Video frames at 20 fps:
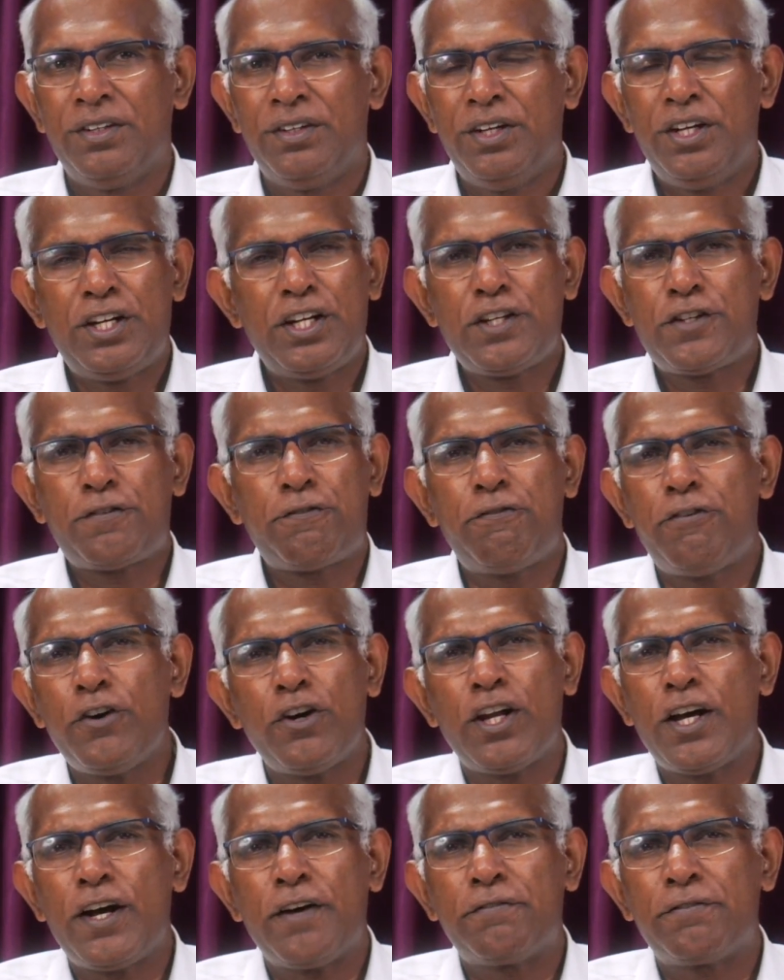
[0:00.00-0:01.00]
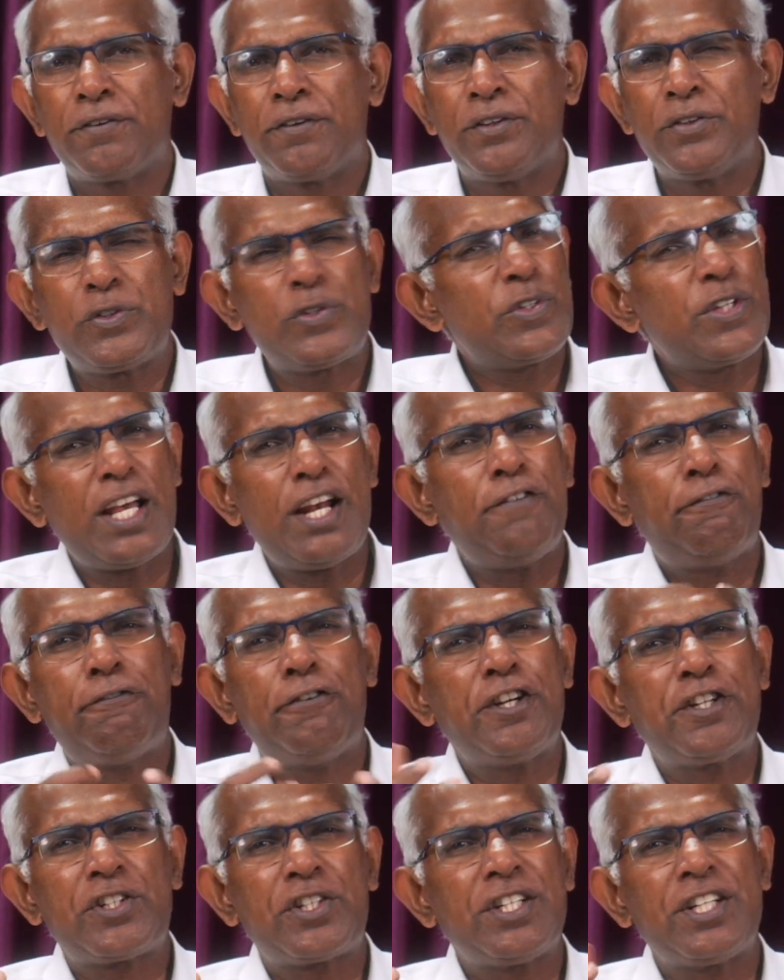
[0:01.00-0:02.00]
it is full of
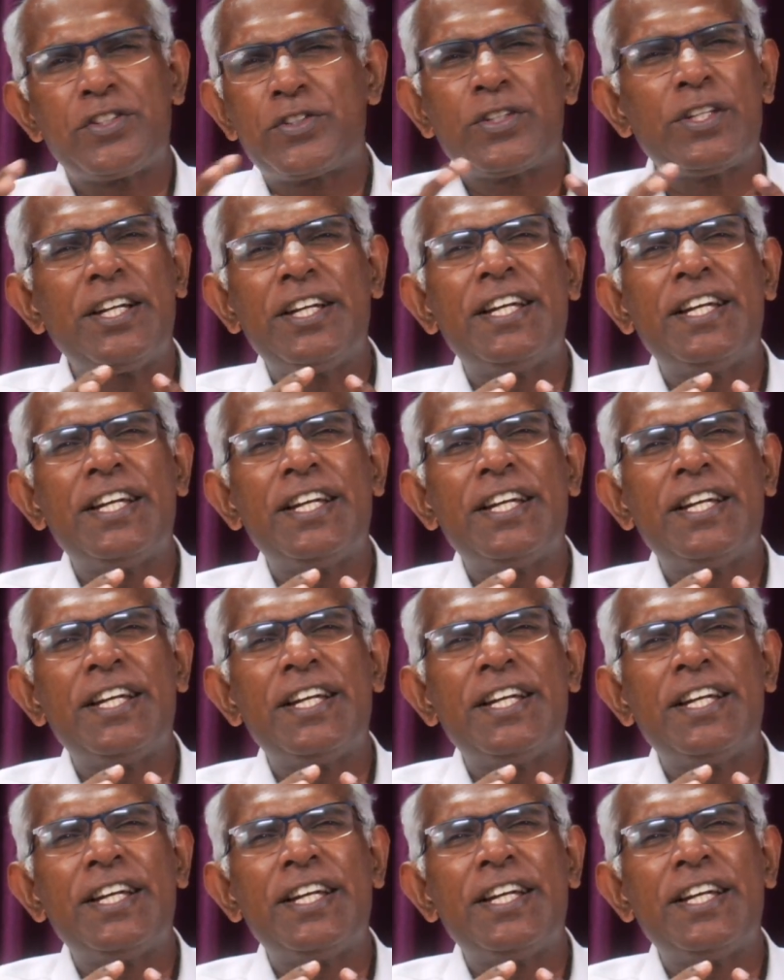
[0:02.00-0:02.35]
selfishness,